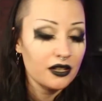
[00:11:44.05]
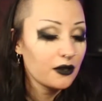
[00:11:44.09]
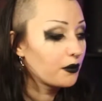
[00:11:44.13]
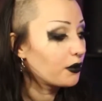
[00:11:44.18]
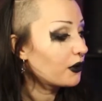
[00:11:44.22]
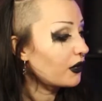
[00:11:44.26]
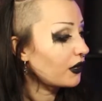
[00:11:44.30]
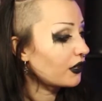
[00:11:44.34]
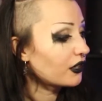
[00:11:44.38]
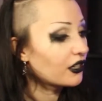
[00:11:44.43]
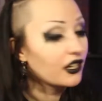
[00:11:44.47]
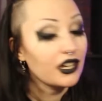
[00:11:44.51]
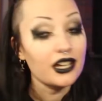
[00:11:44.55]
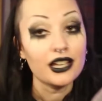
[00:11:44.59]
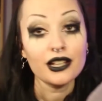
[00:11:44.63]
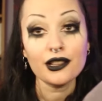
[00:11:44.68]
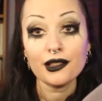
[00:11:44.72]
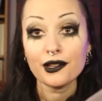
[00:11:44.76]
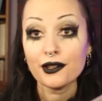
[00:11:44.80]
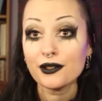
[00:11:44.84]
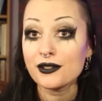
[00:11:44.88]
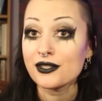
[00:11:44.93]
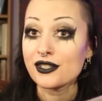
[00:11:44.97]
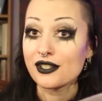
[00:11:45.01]
But it
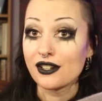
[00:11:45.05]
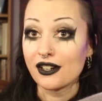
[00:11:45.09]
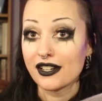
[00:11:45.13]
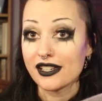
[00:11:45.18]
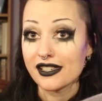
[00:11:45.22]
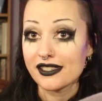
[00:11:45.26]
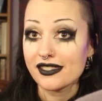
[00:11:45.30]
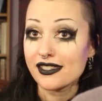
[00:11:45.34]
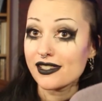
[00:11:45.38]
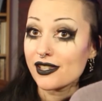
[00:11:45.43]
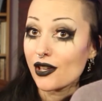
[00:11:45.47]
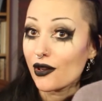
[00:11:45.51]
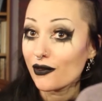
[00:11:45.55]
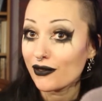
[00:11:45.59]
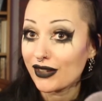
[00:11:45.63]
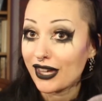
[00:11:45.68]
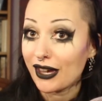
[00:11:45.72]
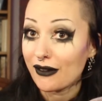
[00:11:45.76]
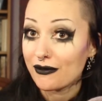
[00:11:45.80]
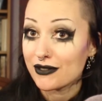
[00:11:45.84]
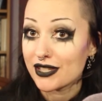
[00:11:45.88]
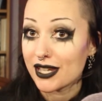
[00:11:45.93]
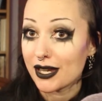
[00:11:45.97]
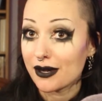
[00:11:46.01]
looks nice, so I
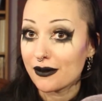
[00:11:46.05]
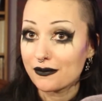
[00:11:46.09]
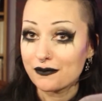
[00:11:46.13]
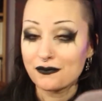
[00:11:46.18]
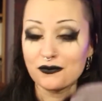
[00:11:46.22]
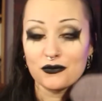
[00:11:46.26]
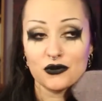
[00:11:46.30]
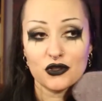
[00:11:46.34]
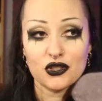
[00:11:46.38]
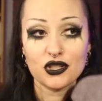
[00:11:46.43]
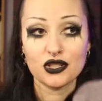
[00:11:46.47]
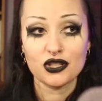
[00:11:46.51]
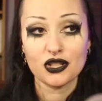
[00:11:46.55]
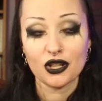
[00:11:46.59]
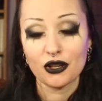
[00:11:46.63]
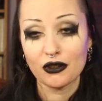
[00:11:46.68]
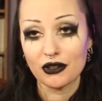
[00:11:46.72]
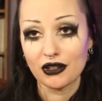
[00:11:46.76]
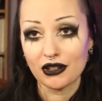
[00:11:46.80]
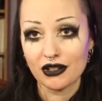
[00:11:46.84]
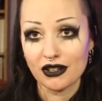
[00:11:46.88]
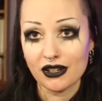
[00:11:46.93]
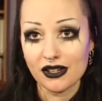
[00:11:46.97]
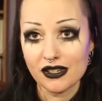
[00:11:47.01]
kept it to show
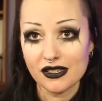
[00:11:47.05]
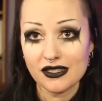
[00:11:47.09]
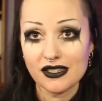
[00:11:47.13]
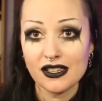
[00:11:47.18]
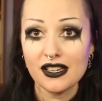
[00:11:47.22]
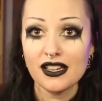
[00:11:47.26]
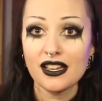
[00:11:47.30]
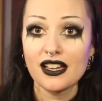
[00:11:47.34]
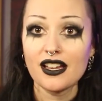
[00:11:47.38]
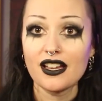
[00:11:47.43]
you guys.